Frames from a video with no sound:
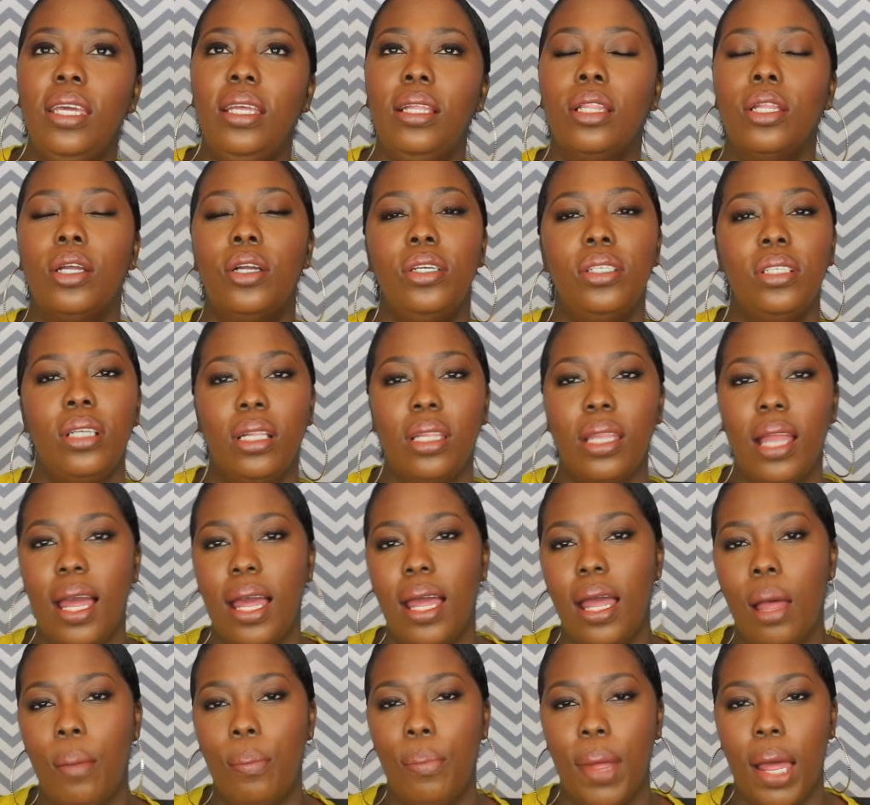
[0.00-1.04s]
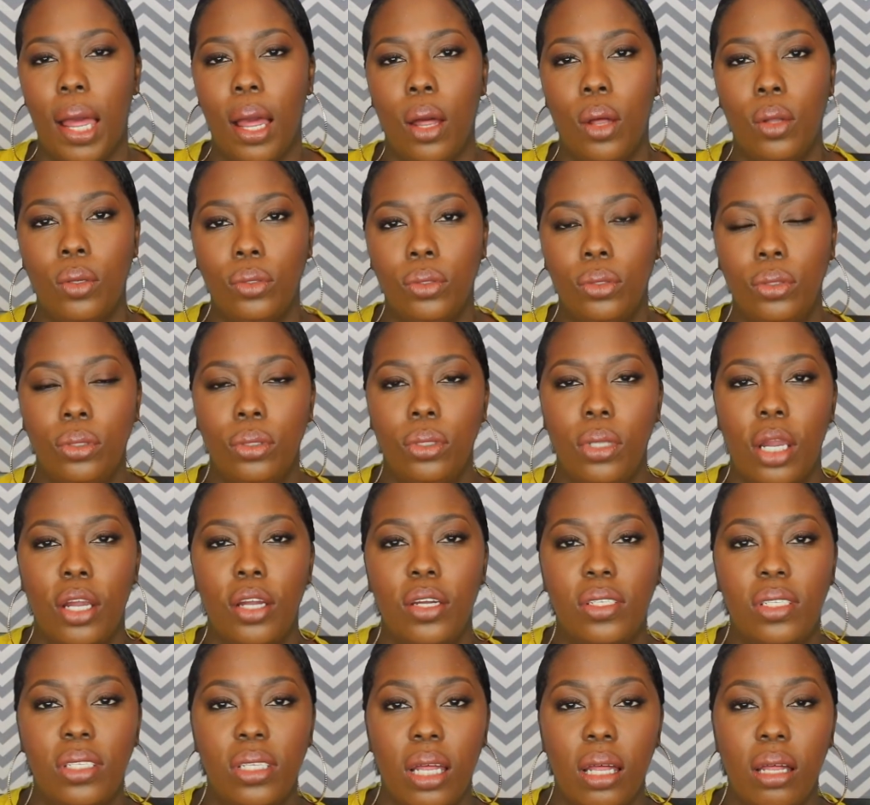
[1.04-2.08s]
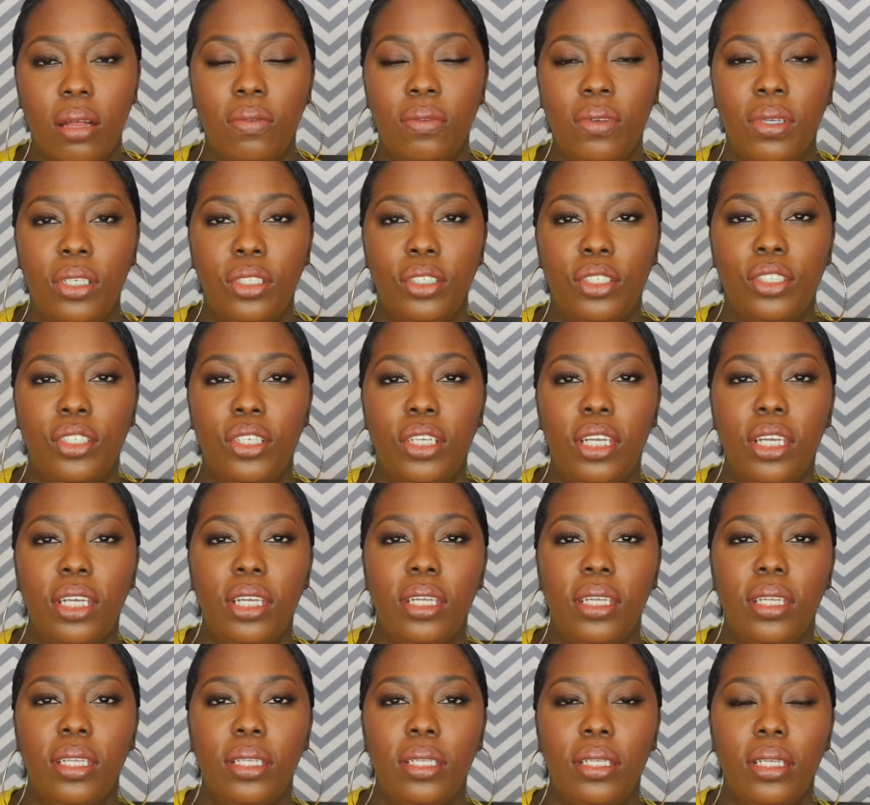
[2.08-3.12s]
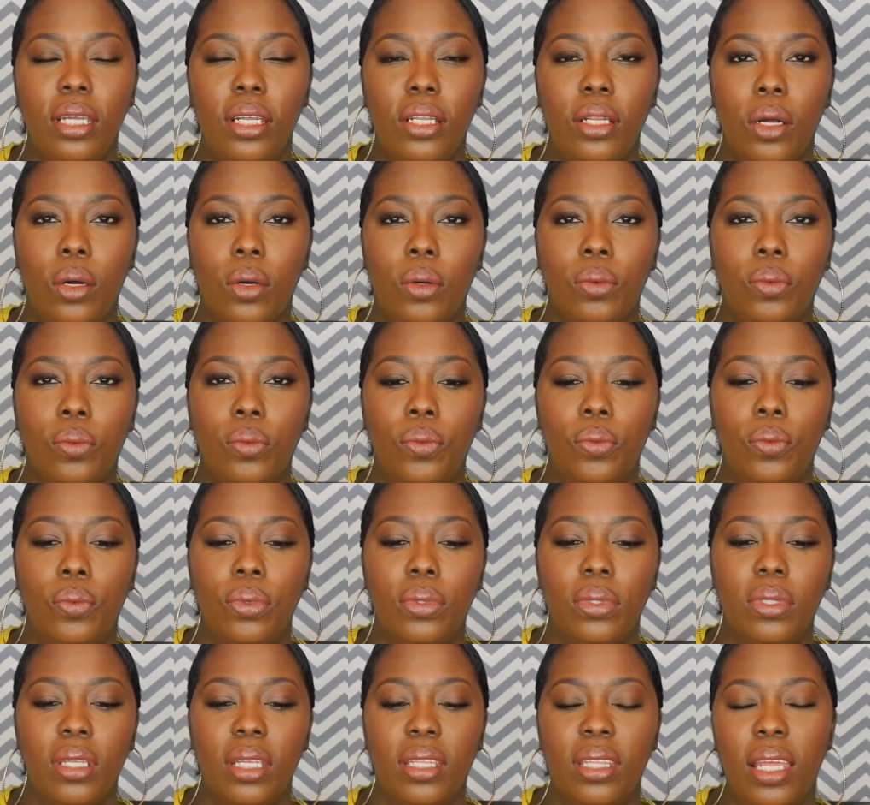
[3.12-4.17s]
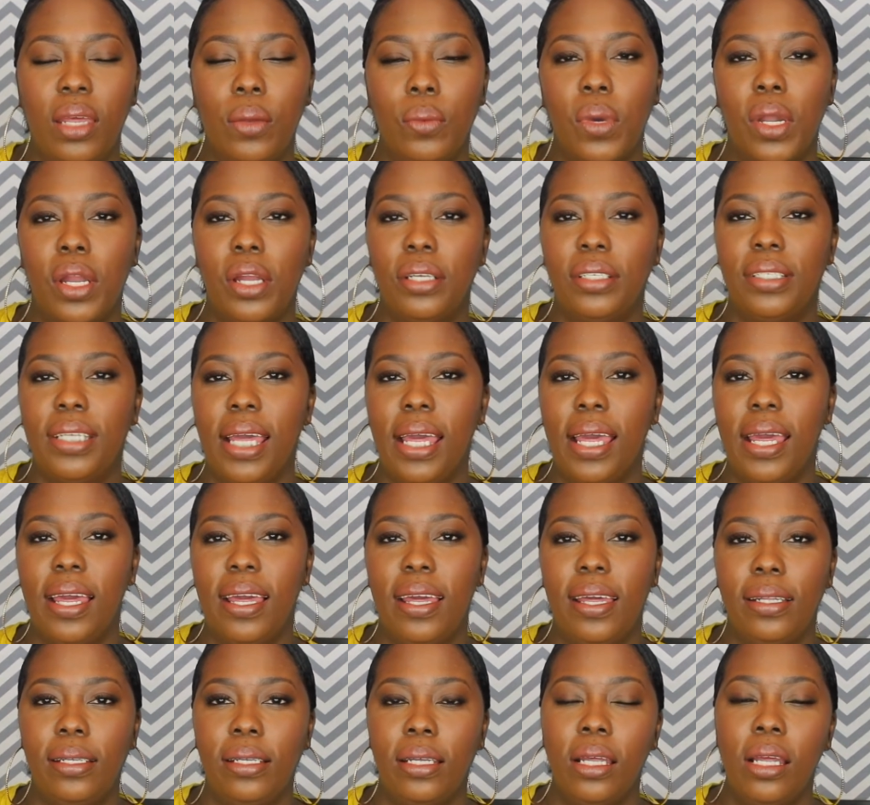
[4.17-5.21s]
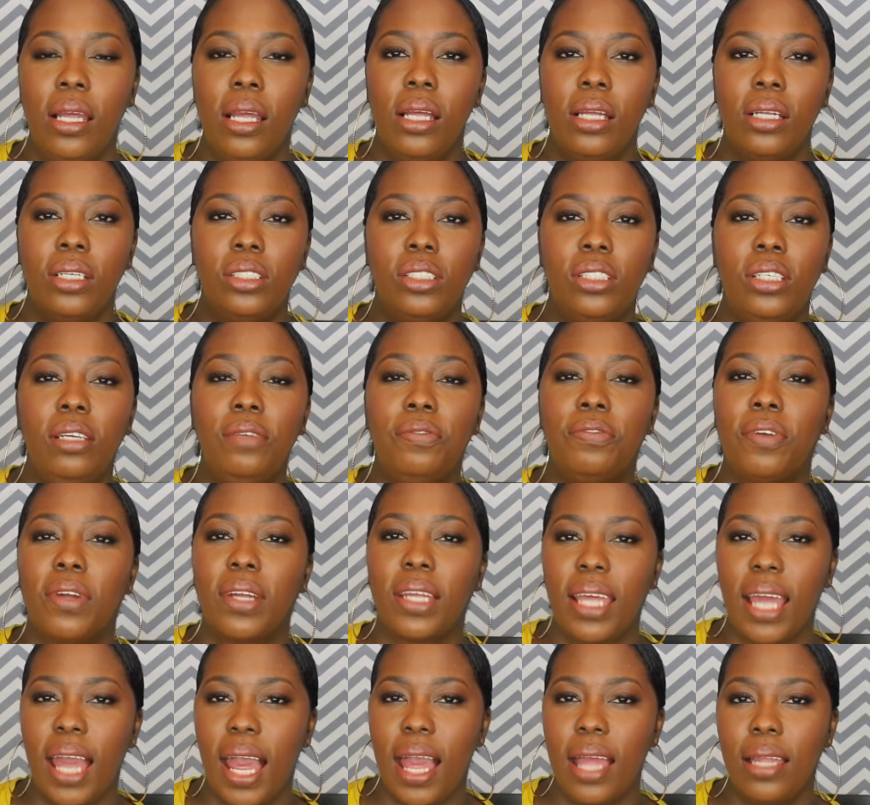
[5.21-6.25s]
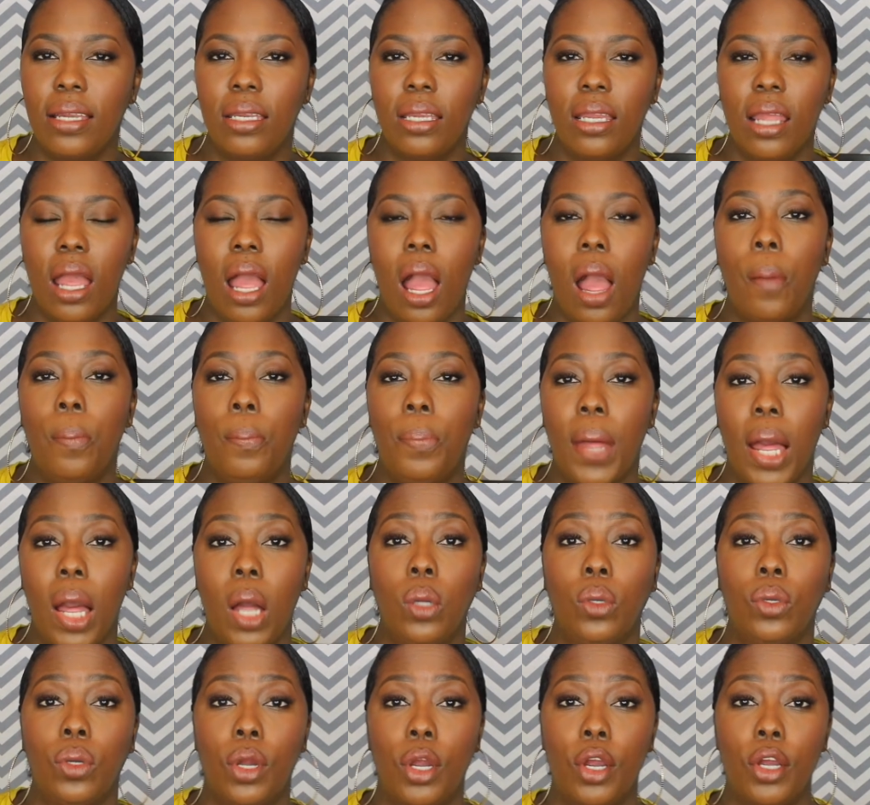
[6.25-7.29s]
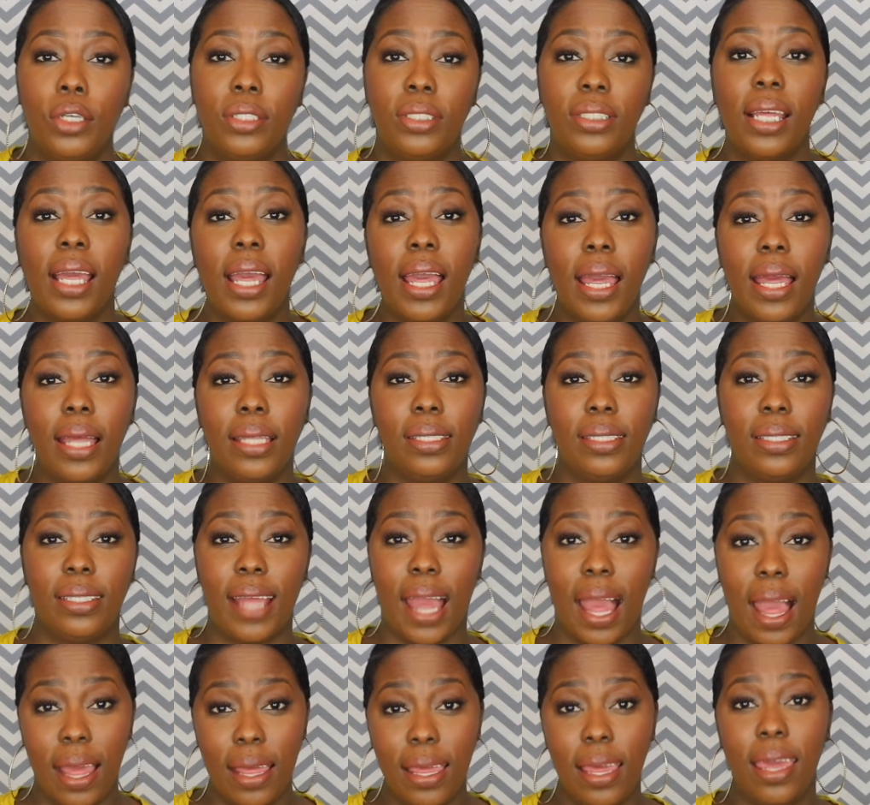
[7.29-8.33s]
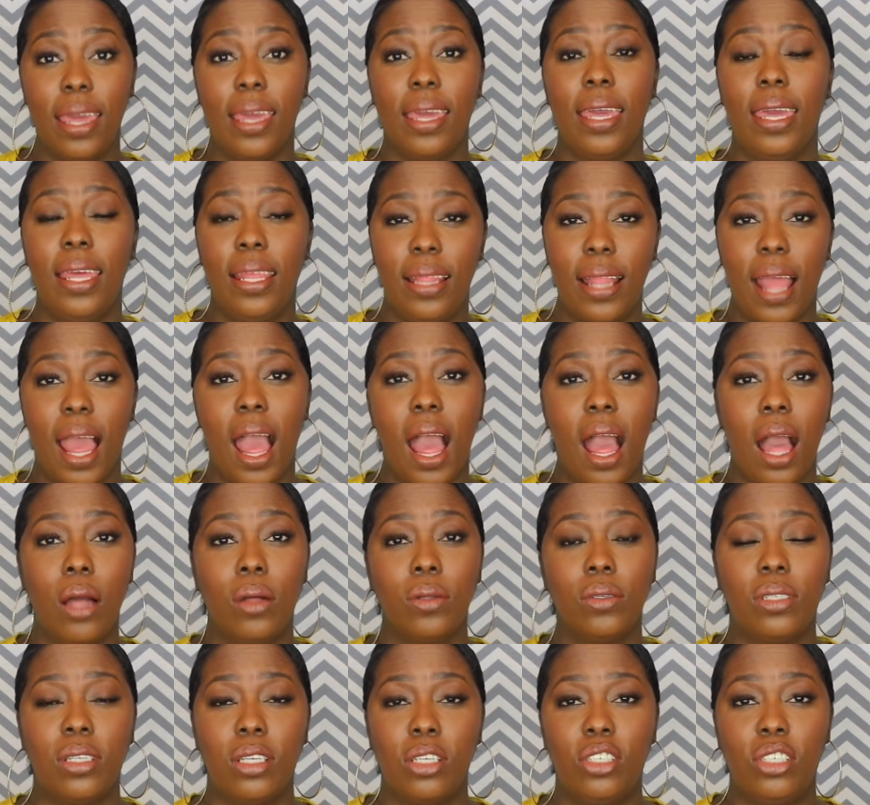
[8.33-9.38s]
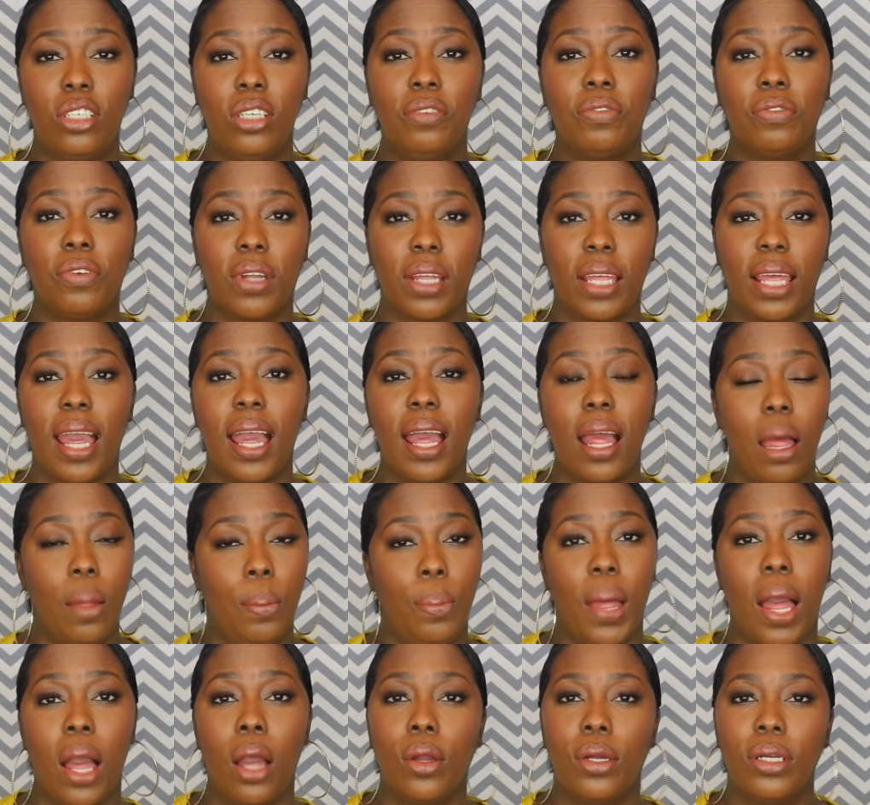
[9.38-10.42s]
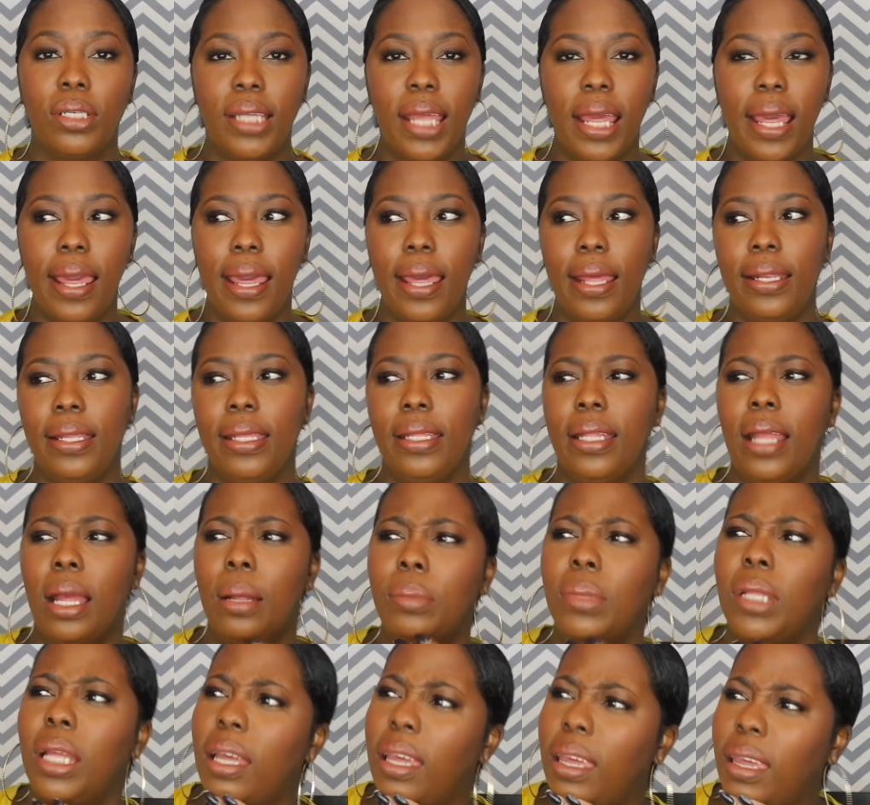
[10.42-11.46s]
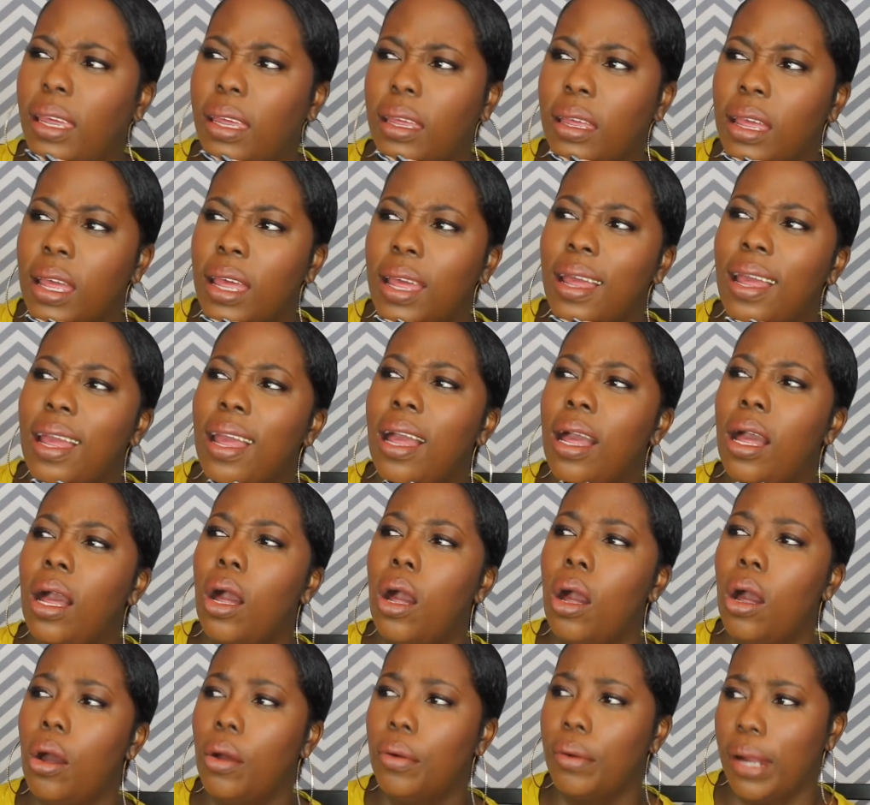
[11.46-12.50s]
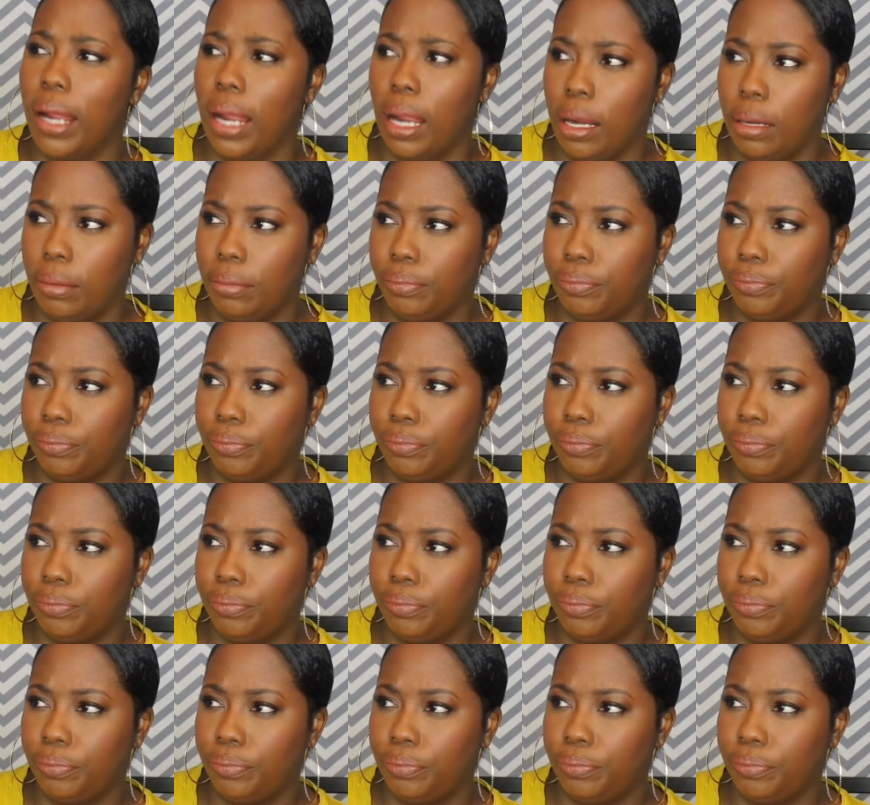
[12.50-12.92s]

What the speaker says: learned a lot about herself and she, you know, the thing with her dad, she forgot about her dad dying in the house. She forgot about her dad. And I'm like, all right,